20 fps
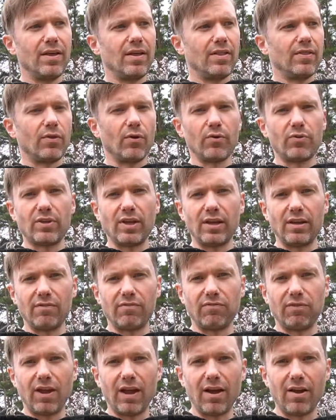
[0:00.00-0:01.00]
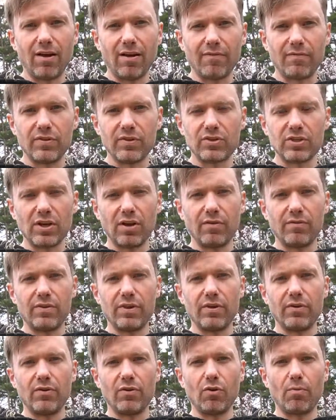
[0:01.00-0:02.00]
those tend to fly off the shelves
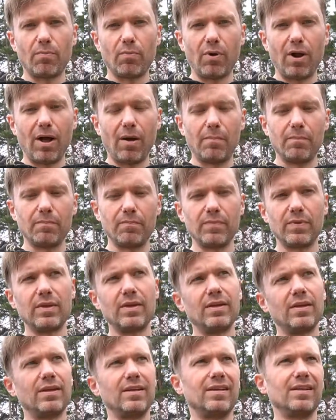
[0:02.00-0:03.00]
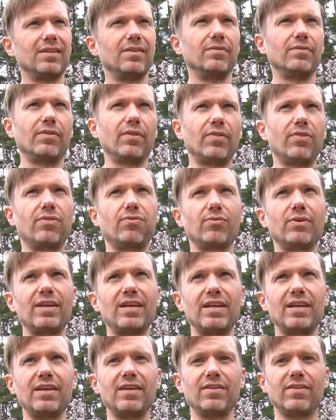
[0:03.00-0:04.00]
here, no problem. The
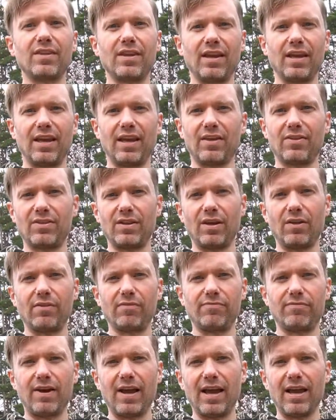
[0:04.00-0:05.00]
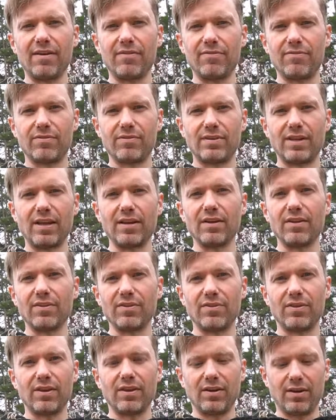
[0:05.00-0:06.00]
3s, and I guess now the 5s, tend to
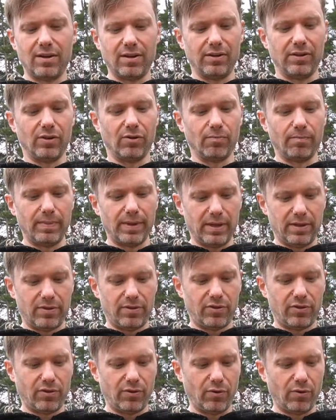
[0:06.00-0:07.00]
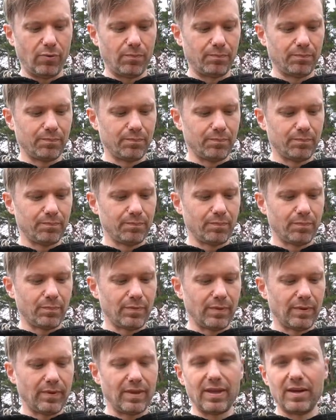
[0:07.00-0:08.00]
sit a little bit. So
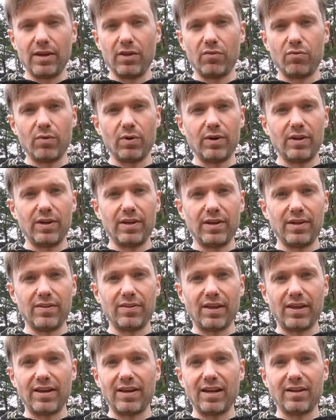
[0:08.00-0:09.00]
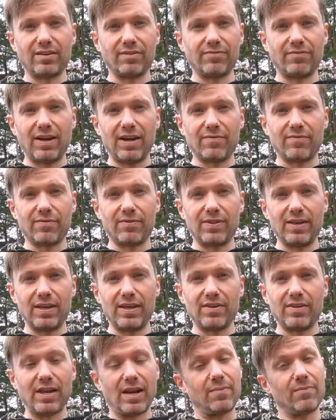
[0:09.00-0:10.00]
it is what it is. I didn't have to fight for
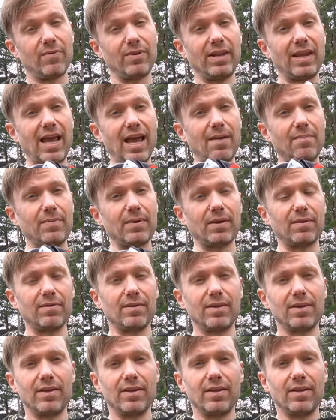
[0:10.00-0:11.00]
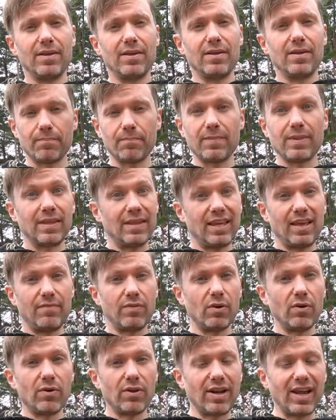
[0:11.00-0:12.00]
these, and I'm really happy. If you
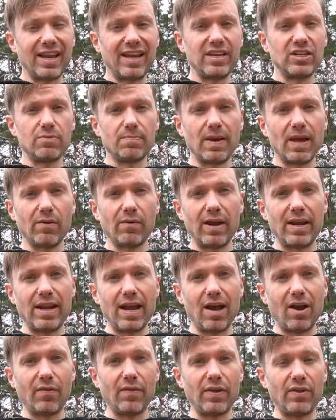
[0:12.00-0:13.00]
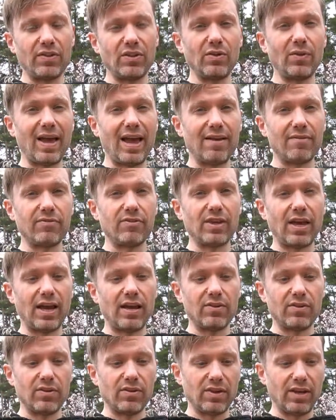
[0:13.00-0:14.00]
go to Nike Japan right now, they still have
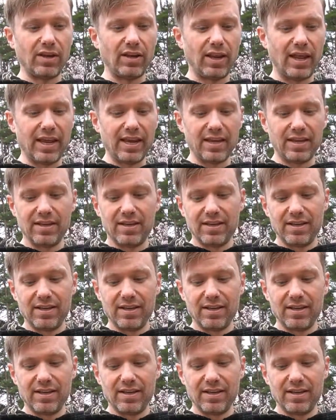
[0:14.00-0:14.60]
sizes in like